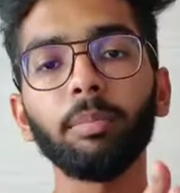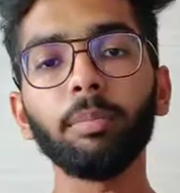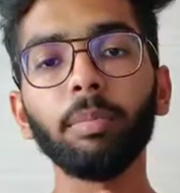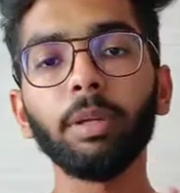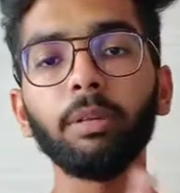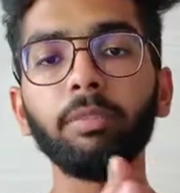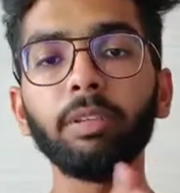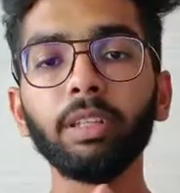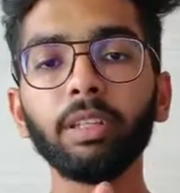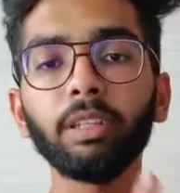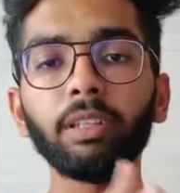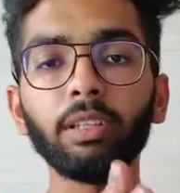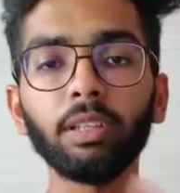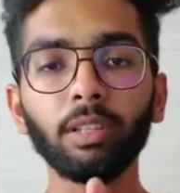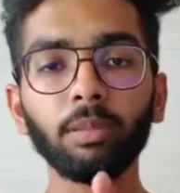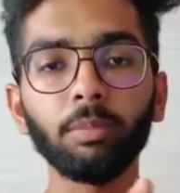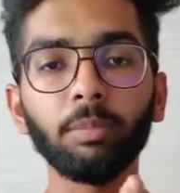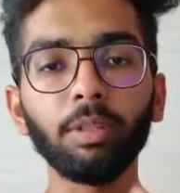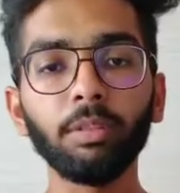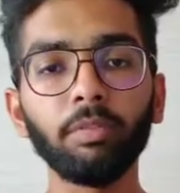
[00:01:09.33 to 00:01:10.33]
between
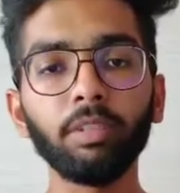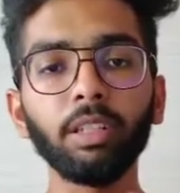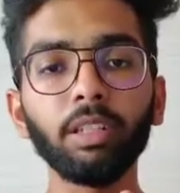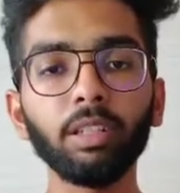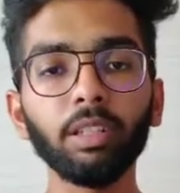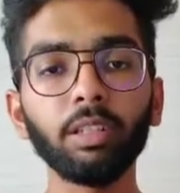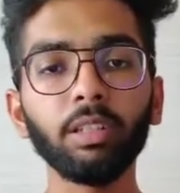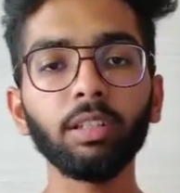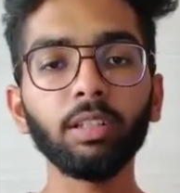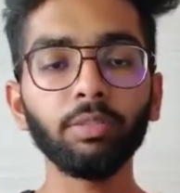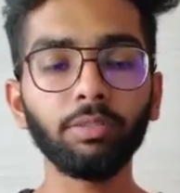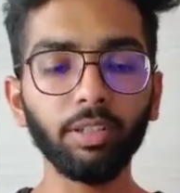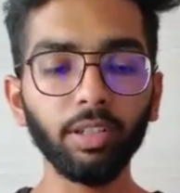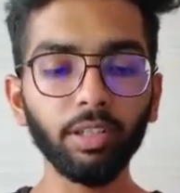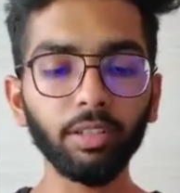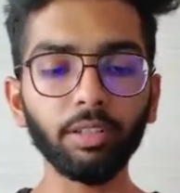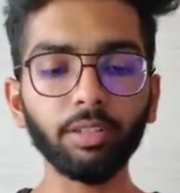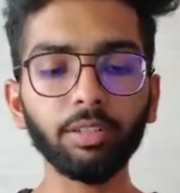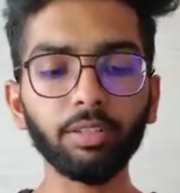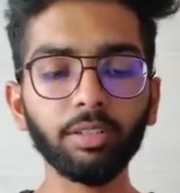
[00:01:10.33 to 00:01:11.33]
the
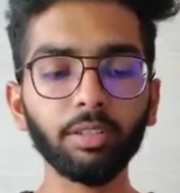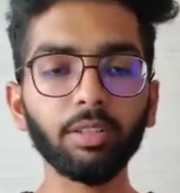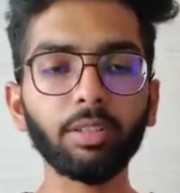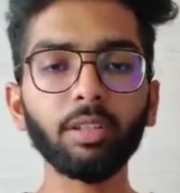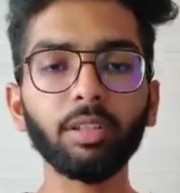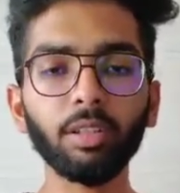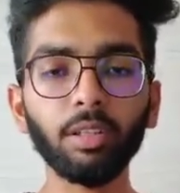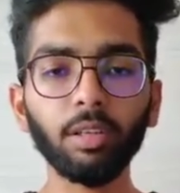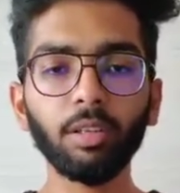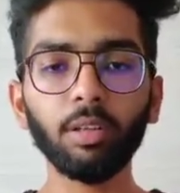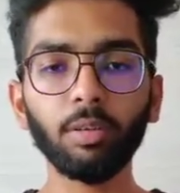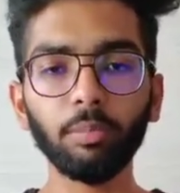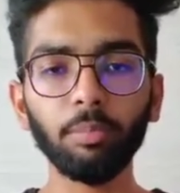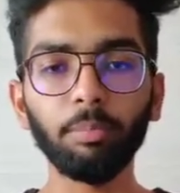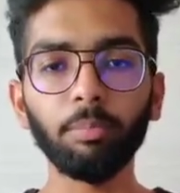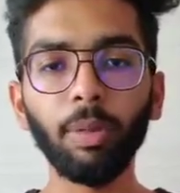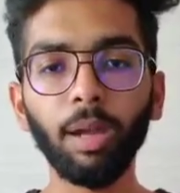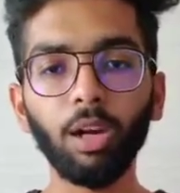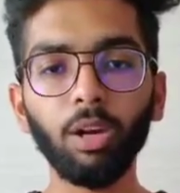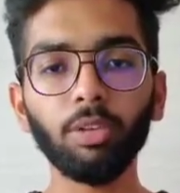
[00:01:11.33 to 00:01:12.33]
fingers,
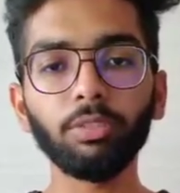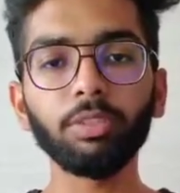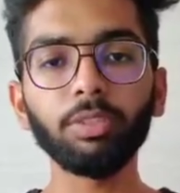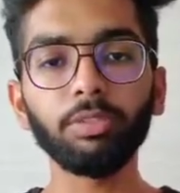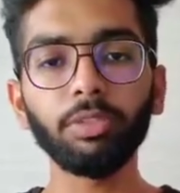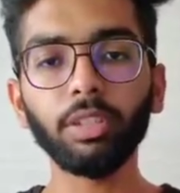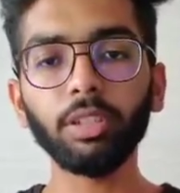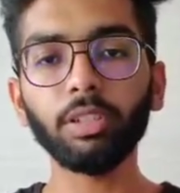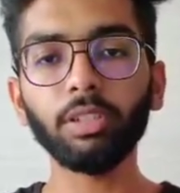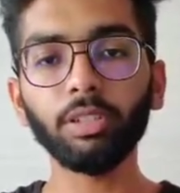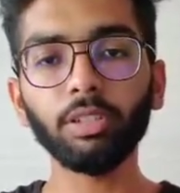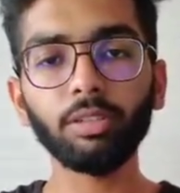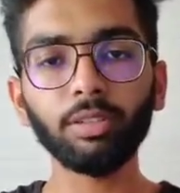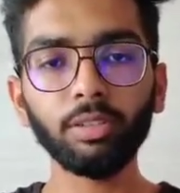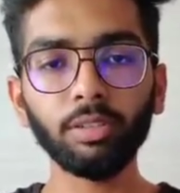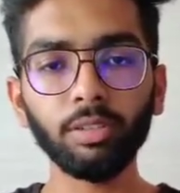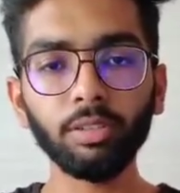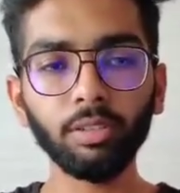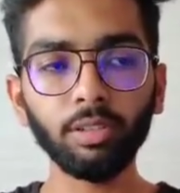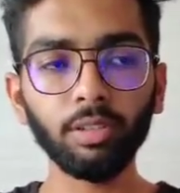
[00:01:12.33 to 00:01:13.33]
back of the
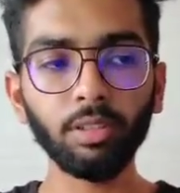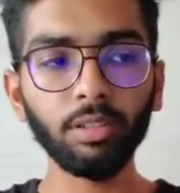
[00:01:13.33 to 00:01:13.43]
fingers,